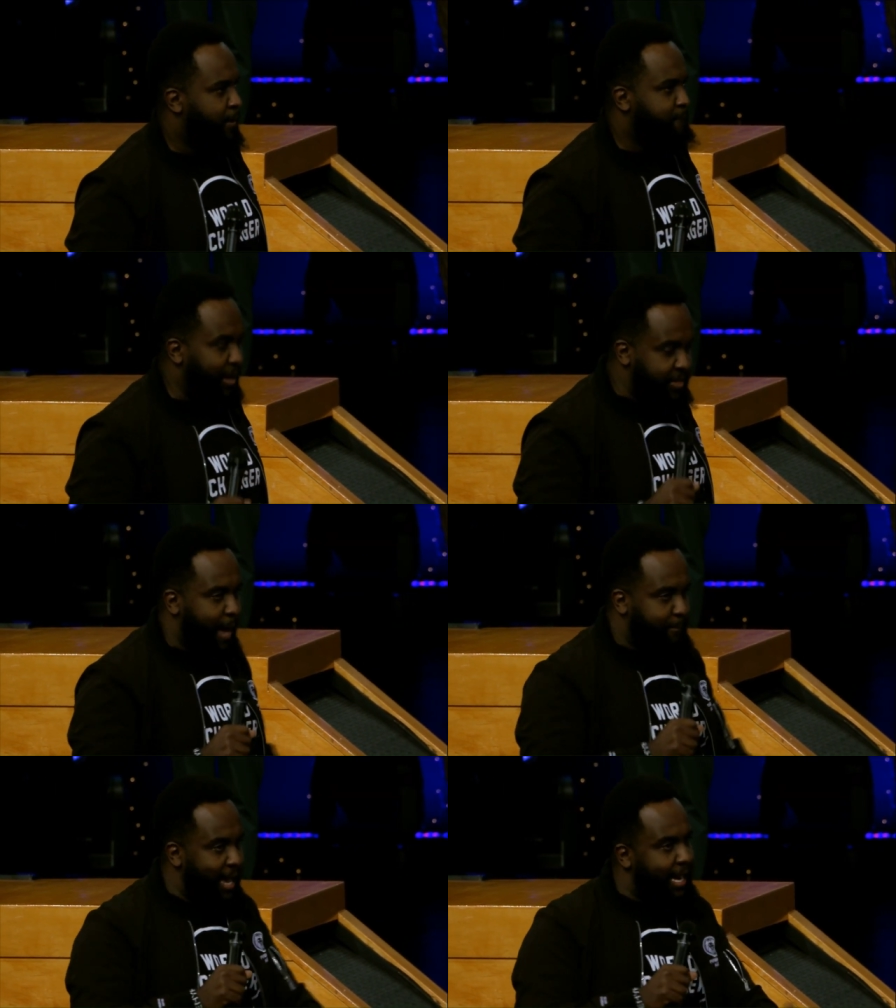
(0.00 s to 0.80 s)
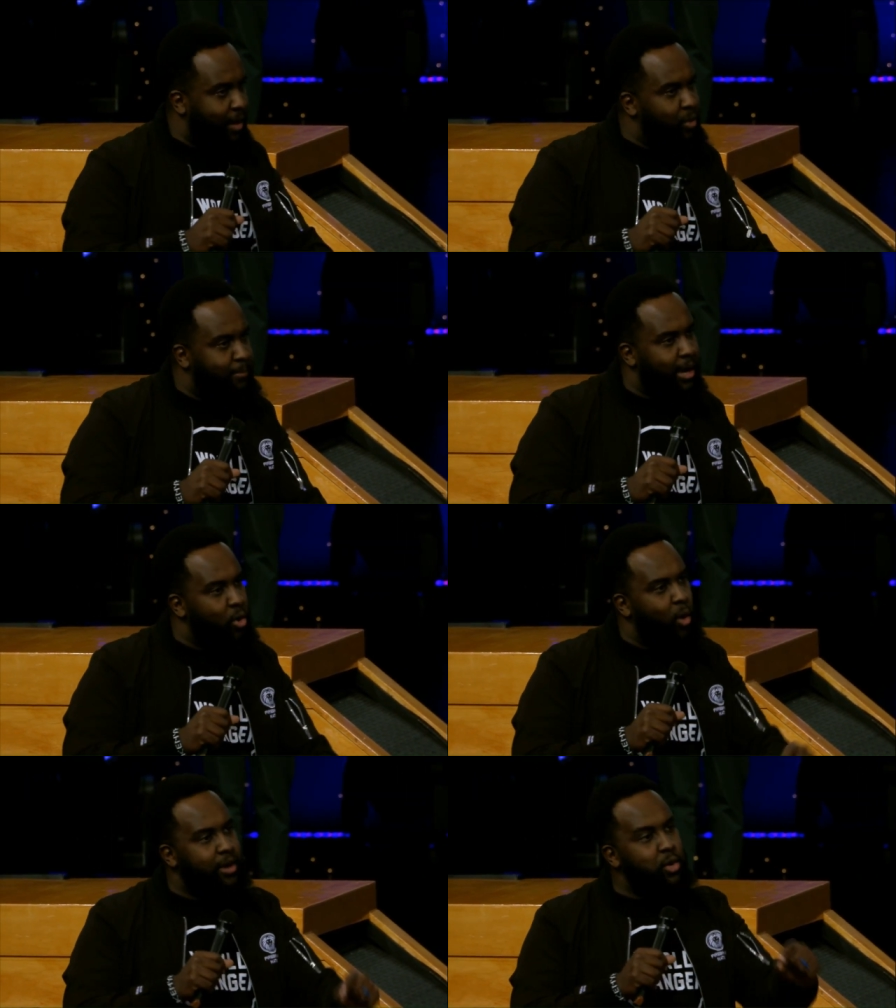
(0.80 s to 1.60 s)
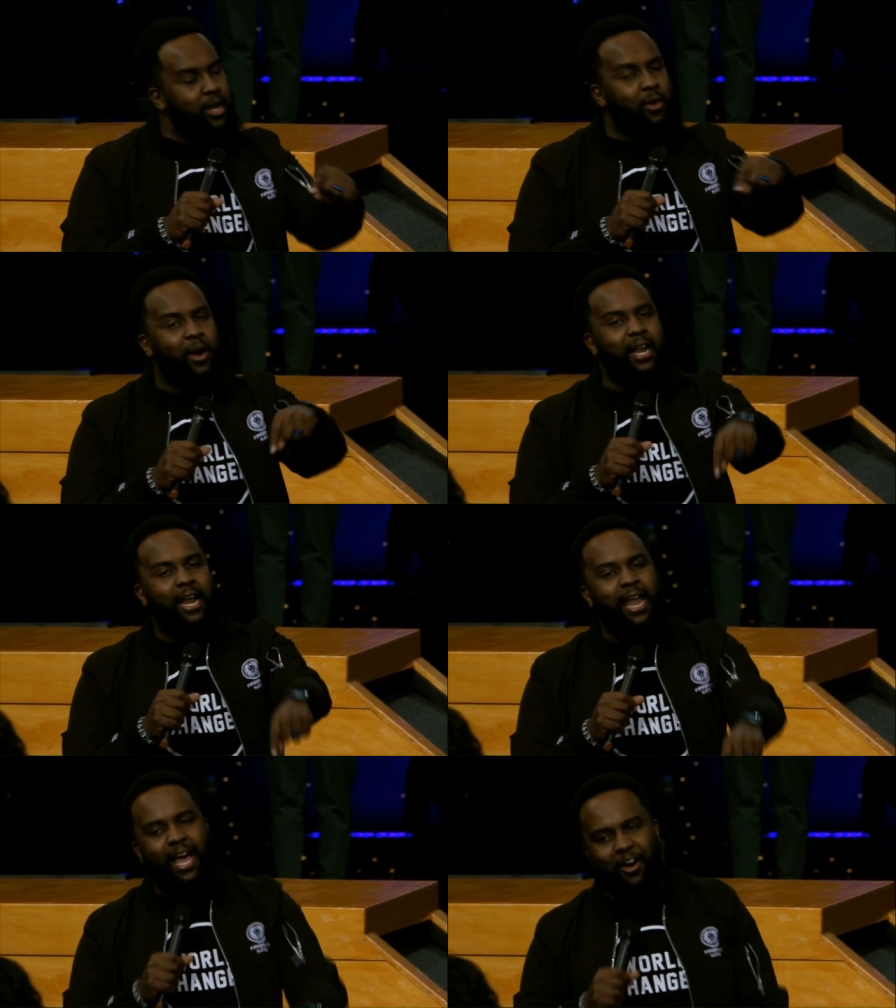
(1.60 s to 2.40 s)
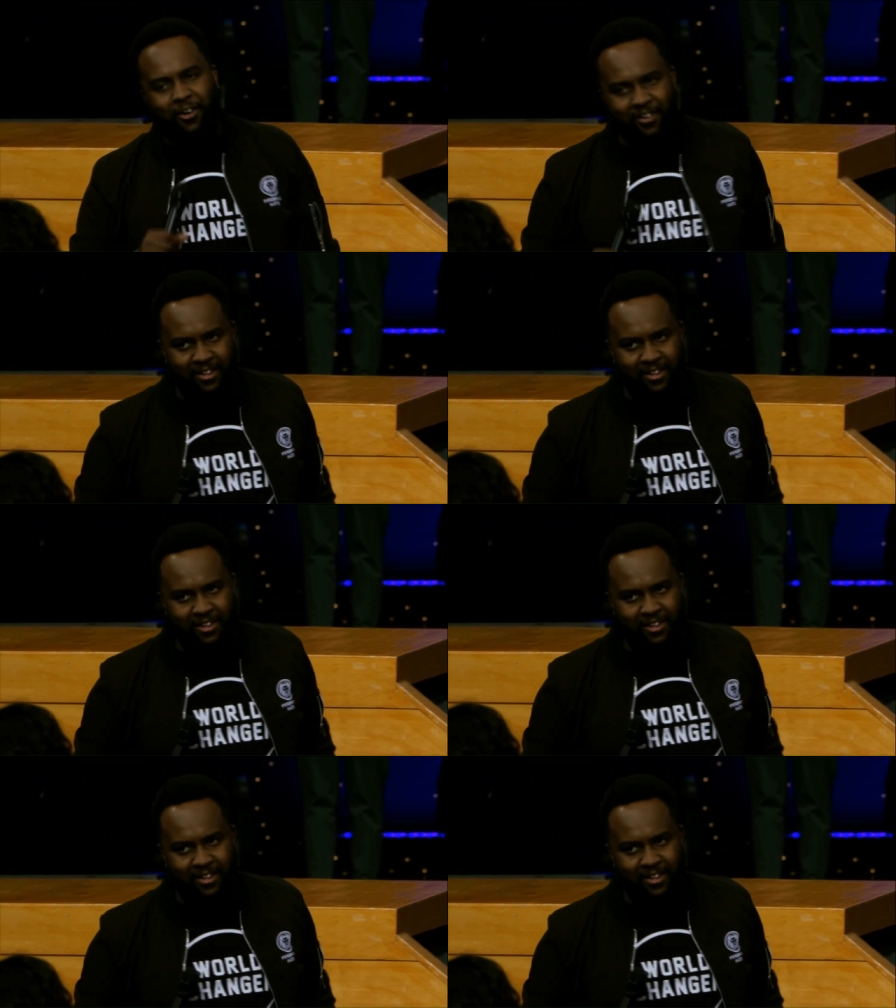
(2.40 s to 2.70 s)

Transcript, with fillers: But there are men and women who are doing greater now